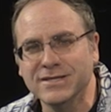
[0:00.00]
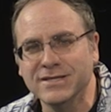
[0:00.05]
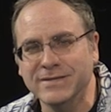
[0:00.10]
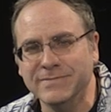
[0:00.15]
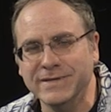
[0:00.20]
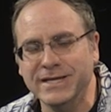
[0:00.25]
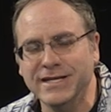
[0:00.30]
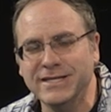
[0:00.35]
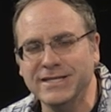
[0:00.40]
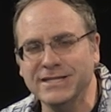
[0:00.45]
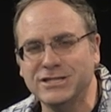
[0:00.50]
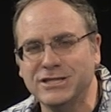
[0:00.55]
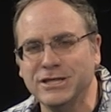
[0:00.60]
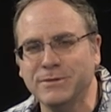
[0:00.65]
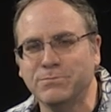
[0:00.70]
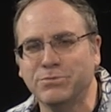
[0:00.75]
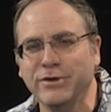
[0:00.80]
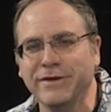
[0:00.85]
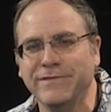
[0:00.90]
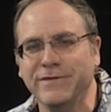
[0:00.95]
I mean, I think she
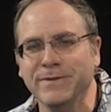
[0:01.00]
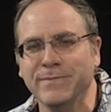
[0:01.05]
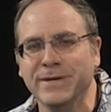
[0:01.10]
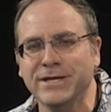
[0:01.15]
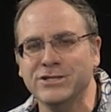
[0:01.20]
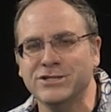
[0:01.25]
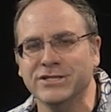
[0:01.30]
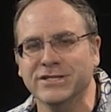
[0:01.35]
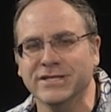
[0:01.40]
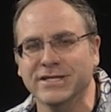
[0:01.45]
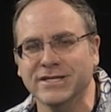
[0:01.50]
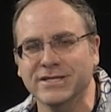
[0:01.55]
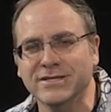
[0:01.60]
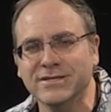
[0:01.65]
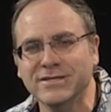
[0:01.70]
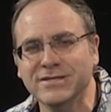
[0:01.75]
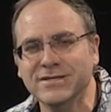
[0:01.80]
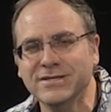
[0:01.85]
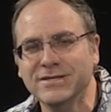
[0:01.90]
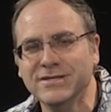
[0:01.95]
briefly mentioned it,
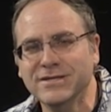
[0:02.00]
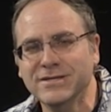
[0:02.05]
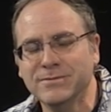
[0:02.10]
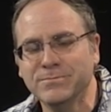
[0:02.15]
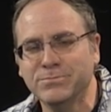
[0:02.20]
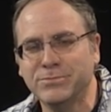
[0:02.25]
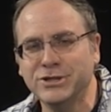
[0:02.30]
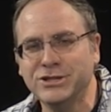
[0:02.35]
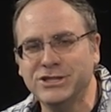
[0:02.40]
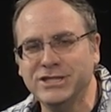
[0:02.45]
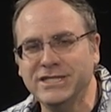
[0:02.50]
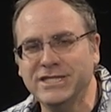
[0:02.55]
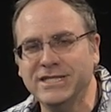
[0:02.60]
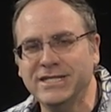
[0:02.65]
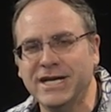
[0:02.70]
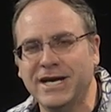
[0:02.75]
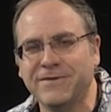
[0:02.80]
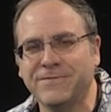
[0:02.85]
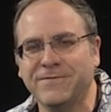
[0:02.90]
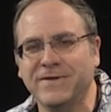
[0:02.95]
but she did
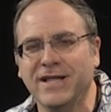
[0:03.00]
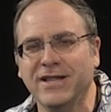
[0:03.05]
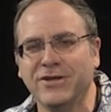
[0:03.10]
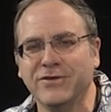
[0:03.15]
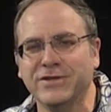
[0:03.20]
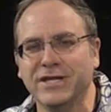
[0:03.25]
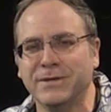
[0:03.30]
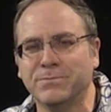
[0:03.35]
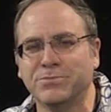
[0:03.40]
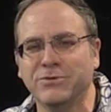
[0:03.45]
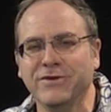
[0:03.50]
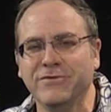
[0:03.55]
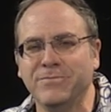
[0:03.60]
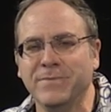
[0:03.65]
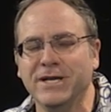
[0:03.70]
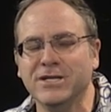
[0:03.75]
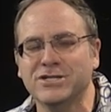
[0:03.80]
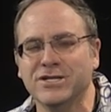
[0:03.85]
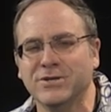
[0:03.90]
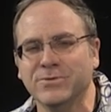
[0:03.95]
not follow that brief
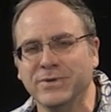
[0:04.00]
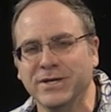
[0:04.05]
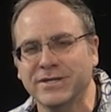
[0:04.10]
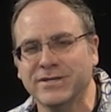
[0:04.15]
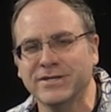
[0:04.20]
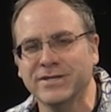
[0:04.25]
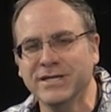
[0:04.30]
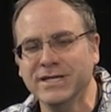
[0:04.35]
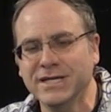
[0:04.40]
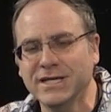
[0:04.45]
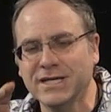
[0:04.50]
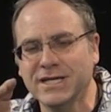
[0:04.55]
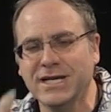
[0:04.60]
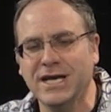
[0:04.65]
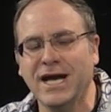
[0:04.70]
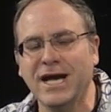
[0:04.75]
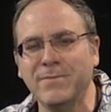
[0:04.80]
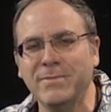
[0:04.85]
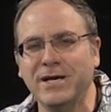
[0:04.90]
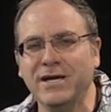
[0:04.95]
mention with,
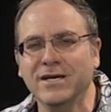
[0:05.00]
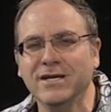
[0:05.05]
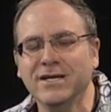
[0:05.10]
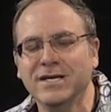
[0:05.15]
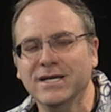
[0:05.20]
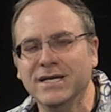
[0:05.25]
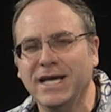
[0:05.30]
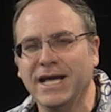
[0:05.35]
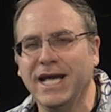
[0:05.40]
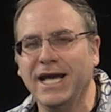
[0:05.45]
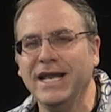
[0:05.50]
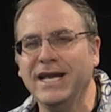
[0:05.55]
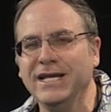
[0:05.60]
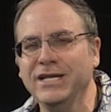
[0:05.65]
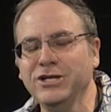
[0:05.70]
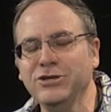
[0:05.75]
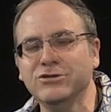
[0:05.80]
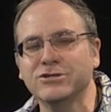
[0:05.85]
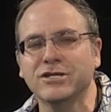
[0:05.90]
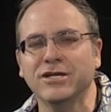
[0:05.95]
comma, and it
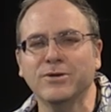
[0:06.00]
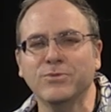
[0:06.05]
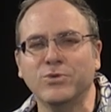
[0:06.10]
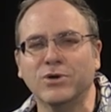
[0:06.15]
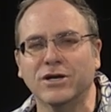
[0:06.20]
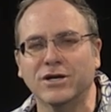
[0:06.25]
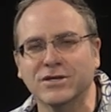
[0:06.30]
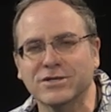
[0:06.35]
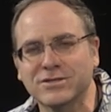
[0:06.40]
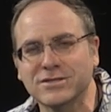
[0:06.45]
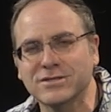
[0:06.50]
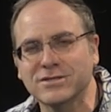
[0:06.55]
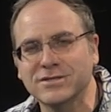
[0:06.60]
usually works,